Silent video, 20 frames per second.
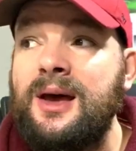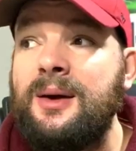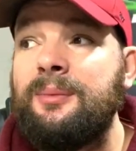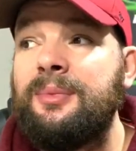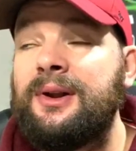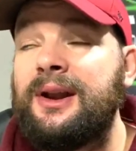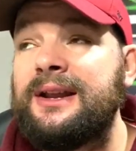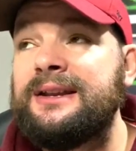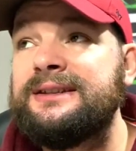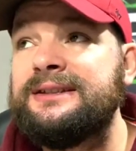
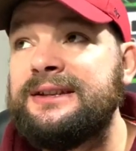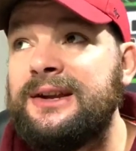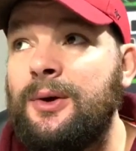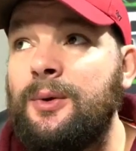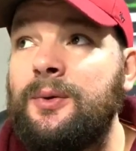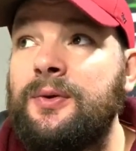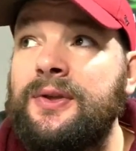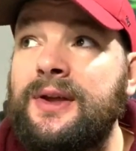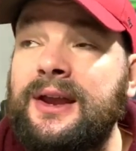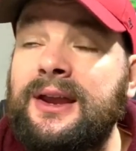But I
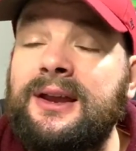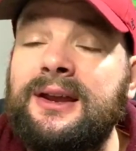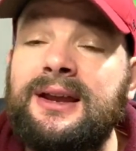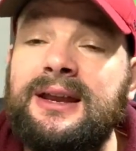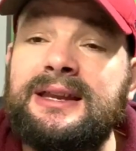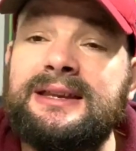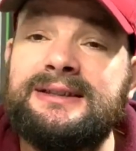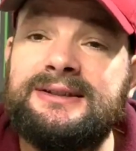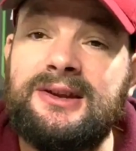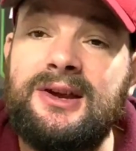still think
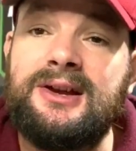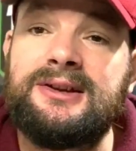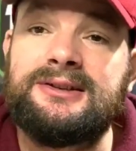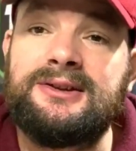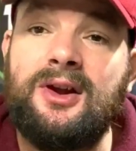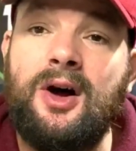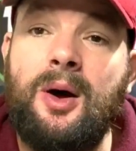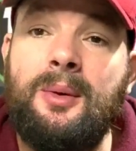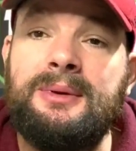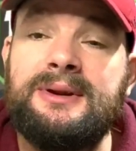against
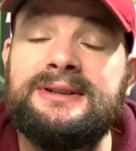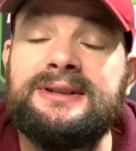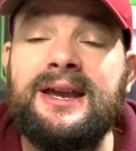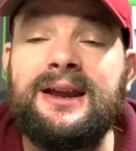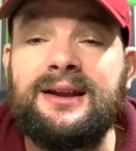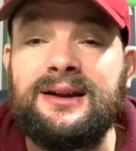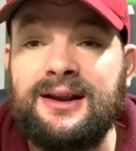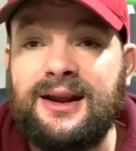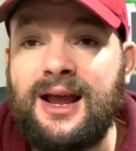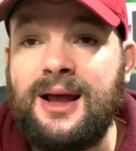certain armies, they're
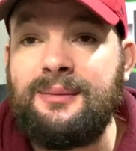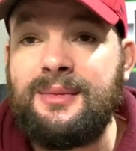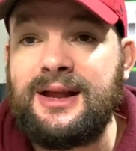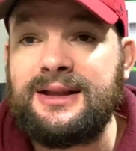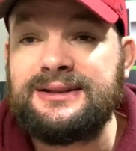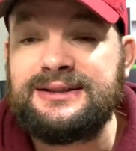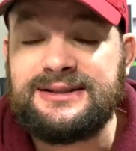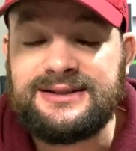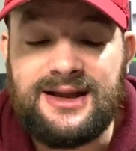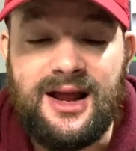going to come
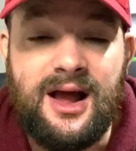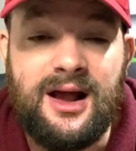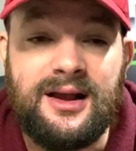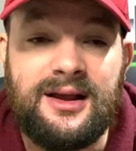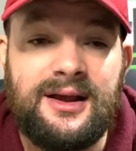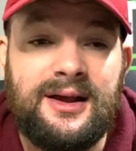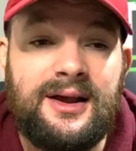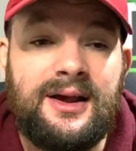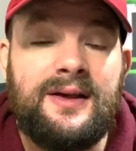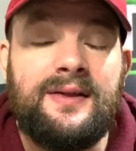unstuck.
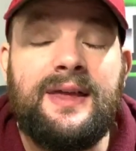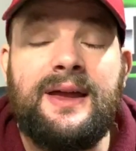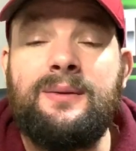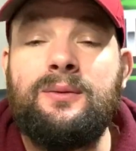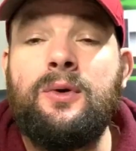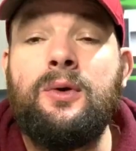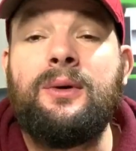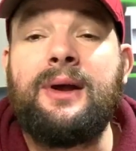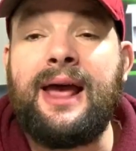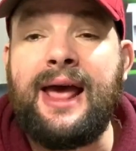They
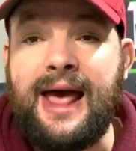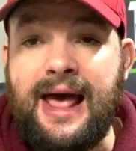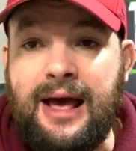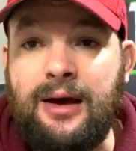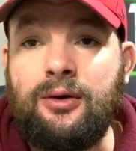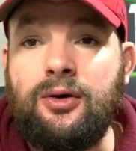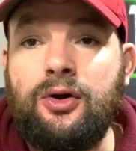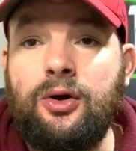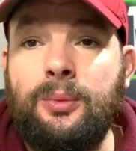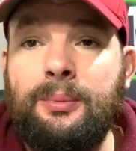will get
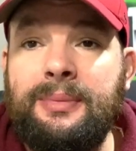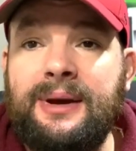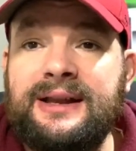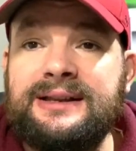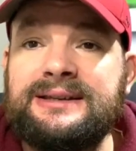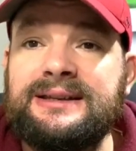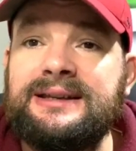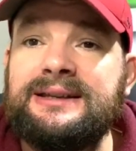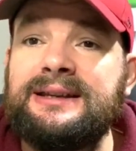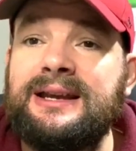
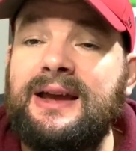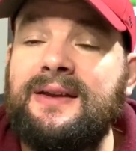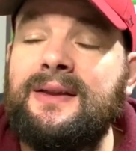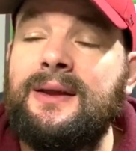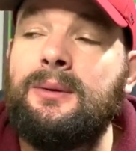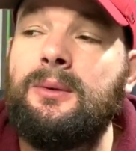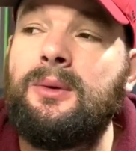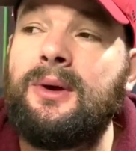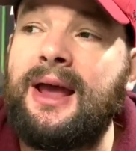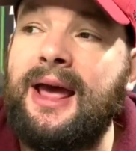out-combated and
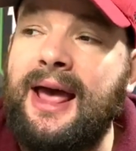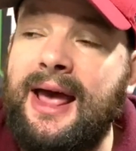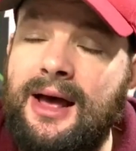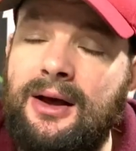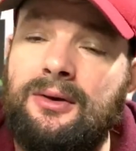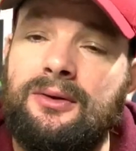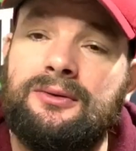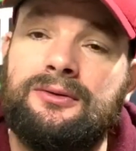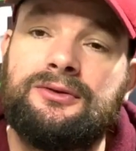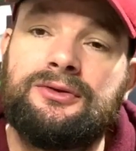they will get
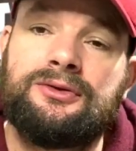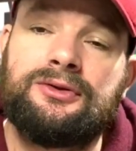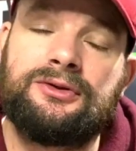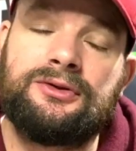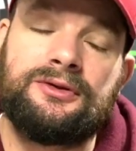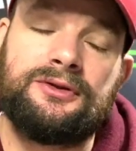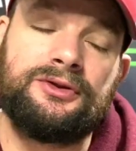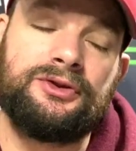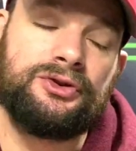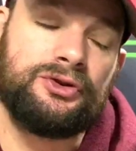
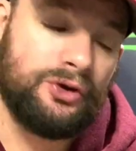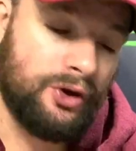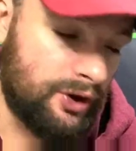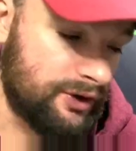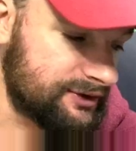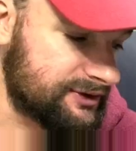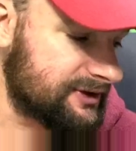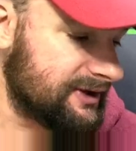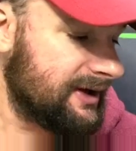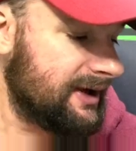
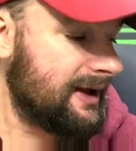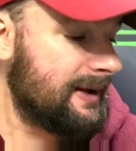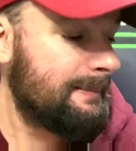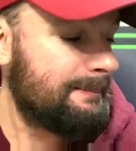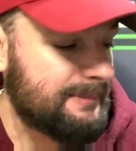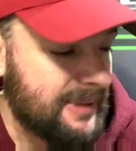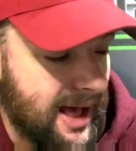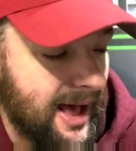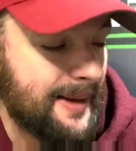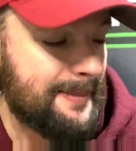out-shot.
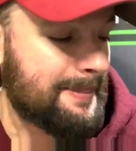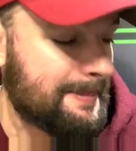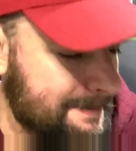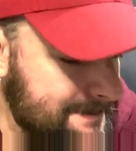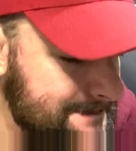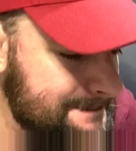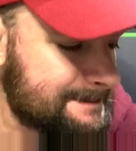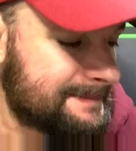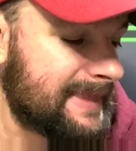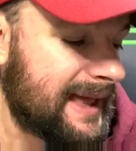But
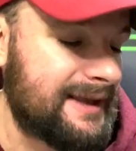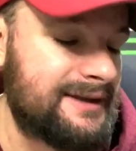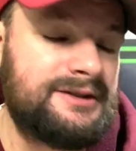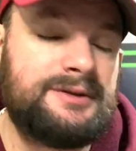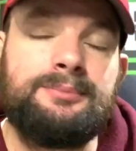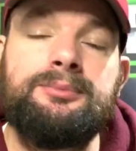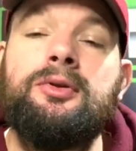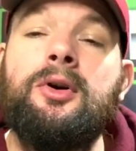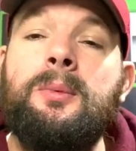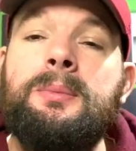that's
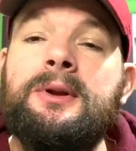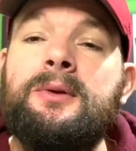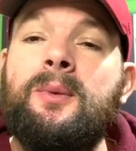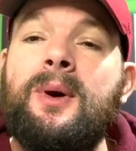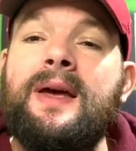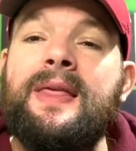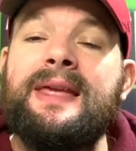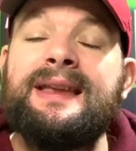probably where they